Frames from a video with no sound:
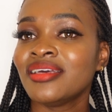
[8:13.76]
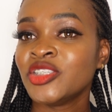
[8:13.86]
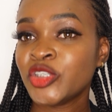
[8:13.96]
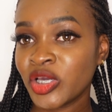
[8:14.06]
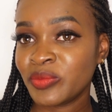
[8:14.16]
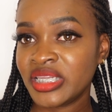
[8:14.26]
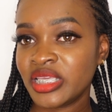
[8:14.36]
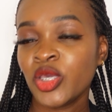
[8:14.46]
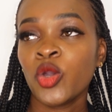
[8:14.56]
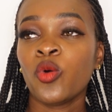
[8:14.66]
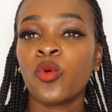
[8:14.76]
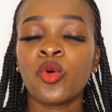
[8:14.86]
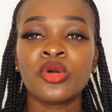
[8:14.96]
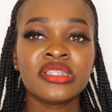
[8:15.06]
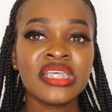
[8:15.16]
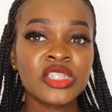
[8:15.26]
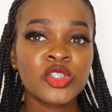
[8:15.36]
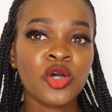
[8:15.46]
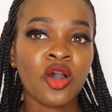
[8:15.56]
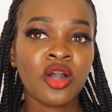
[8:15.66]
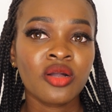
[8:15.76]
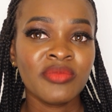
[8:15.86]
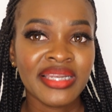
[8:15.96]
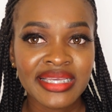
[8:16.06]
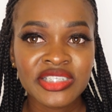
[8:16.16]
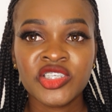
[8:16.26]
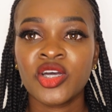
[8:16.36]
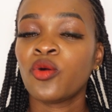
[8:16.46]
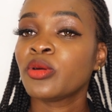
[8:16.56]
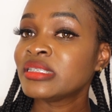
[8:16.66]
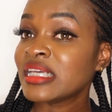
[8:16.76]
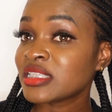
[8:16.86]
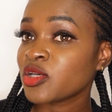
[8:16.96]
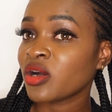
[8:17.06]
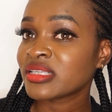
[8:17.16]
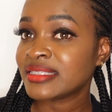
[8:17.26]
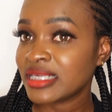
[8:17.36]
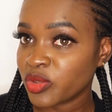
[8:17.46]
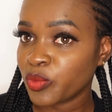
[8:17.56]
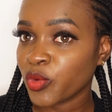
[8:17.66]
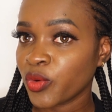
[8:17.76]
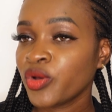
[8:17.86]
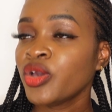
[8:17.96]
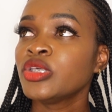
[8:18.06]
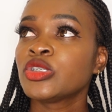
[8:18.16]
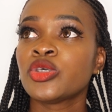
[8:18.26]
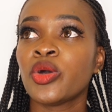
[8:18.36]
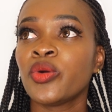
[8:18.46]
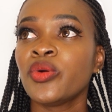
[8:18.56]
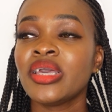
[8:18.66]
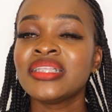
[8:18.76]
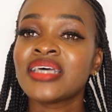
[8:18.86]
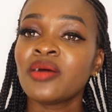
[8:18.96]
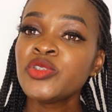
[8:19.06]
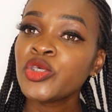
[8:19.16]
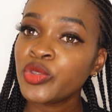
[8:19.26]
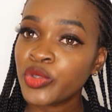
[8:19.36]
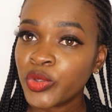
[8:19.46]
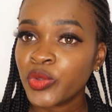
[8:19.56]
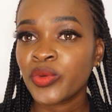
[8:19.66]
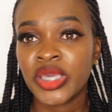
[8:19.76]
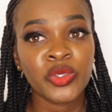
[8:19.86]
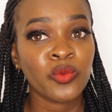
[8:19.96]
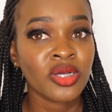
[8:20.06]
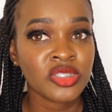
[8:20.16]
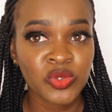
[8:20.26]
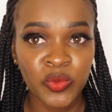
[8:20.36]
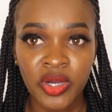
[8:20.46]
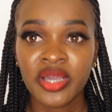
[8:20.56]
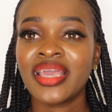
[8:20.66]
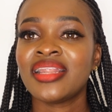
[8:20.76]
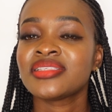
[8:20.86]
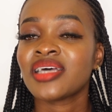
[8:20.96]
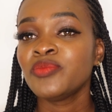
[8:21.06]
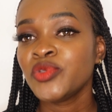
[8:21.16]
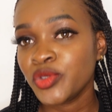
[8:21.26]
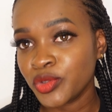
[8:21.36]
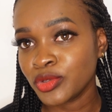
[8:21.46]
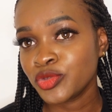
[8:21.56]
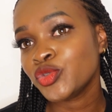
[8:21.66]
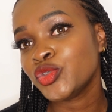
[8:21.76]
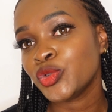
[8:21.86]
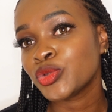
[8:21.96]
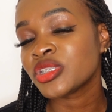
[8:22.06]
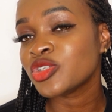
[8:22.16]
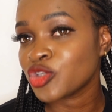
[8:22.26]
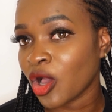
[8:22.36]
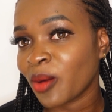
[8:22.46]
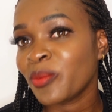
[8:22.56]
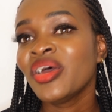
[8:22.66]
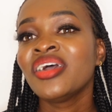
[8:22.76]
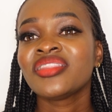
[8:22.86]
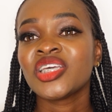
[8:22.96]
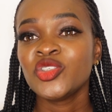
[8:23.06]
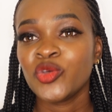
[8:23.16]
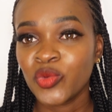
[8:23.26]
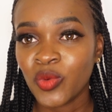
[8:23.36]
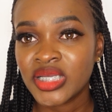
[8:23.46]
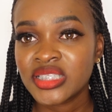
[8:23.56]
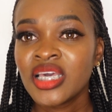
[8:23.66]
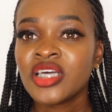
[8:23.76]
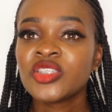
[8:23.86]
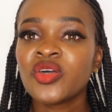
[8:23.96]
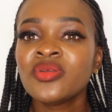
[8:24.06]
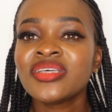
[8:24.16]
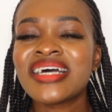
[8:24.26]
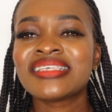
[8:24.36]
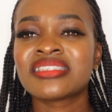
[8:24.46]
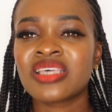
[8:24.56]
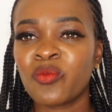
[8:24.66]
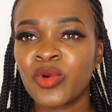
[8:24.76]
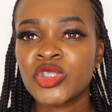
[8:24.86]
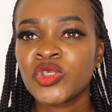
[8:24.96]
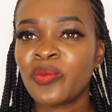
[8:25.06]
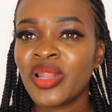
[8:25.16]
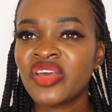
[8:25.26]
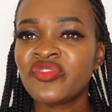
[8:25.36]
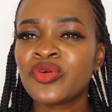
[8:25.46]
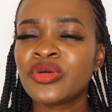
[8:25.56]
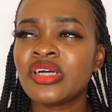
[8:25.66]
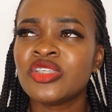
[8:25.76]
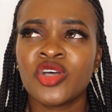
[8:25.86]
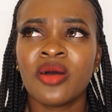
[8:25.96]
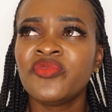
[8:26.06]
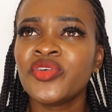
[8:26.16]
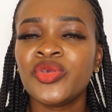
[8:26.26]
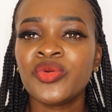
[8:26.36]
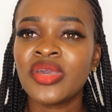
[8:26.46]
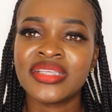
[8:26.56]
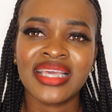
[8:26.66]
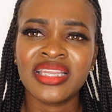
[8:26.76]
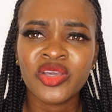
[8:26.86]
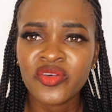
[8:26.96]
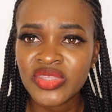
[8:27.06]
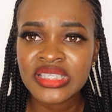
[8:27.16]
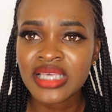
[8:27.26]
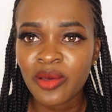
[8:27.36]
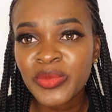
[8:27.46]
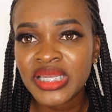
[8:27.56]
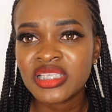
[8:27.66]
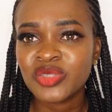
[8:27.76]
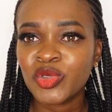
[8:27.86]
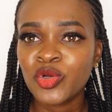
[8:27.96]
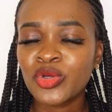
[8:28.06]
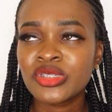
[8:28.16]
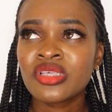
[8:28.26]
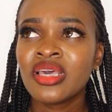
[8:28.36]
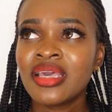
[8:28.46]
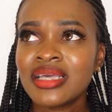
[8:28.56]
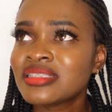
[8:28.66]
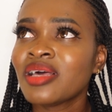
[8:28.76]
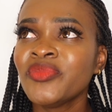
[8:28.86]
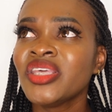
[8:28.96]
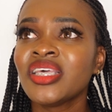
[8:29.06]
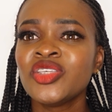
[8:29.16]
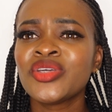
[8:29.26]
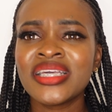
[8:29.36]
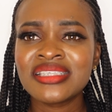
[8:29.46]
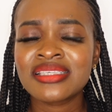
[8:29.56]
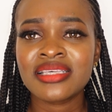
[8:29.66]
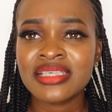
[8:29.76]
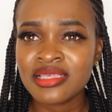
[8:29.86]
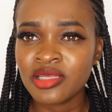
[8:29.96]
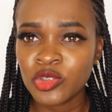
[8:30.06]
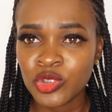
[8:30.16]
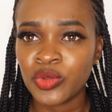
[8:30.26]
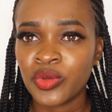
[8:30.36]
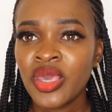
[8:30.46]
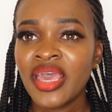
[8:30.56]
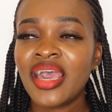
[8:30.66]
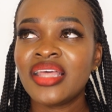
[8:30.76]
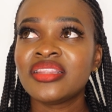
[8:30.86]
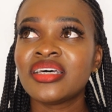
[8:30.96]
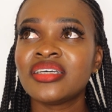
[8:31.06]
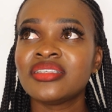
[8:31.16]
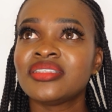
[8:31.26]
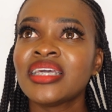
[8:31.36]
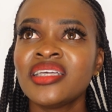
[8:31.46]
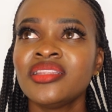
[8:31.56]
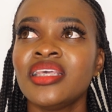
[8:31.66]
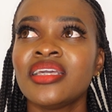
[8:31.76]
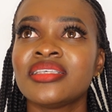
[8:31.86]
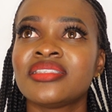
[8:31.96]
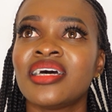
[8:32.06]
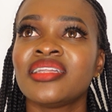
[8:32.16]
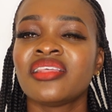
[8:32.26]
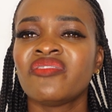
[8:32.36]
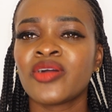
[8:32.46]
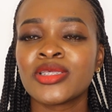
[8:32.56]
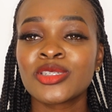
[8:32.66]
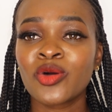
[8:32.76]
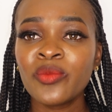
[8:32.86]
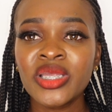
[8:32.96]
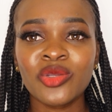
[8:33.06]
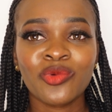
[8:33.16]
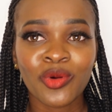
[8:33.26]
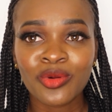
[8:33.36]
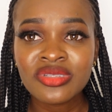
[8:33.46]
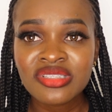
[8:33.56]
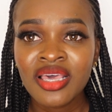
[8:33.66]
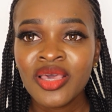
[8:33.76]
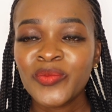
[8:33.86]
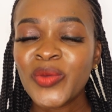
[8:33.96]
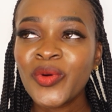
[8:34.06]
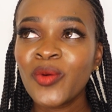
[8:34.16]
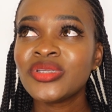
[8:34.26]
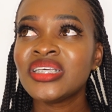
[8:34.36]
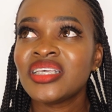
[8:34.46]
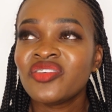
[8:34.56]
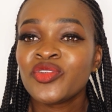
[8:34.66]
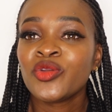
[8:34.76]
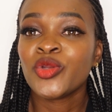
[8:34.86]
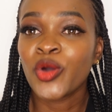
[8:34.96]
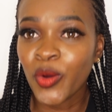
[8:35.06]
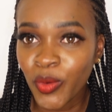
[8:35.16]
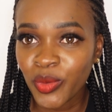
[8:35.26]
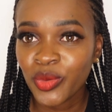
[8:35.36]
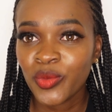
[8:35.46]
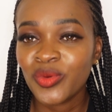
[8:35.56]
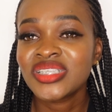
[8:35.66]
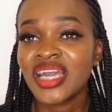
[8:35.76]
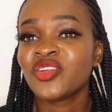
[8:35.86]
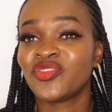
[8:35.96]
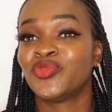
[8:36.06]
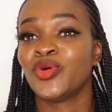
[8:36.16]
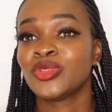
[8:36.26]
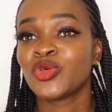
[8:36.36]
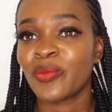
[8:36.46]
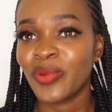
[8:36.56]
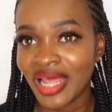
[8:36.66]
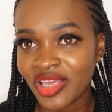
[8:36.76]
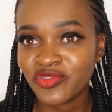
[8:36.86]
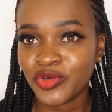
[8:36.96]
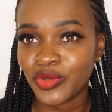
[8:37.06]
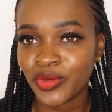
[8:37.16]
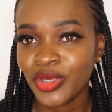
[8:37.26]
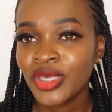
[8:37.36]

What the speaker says: Germany or TikTok Malaysia or TikTok Singapore. So it's up to you where you want to work, and it's up to you to choose the job that you want. Don't ask someone to apply for a job for you at any of these companies, because it's something that you can just easily do. And the second thing is that they've got so many roles, people wouldn't even know what kind of role to apply for you.